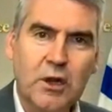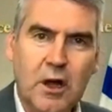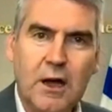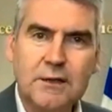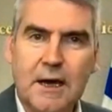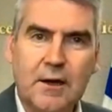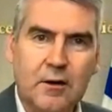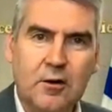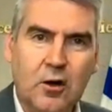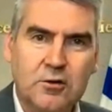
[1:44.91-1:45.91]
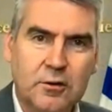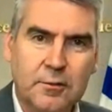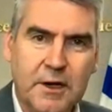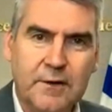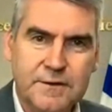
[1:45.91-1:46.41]
we locked down our long
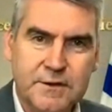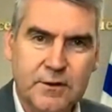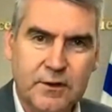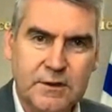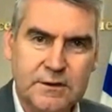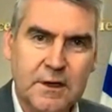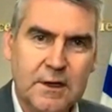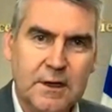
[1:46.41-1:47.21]
term care facilities.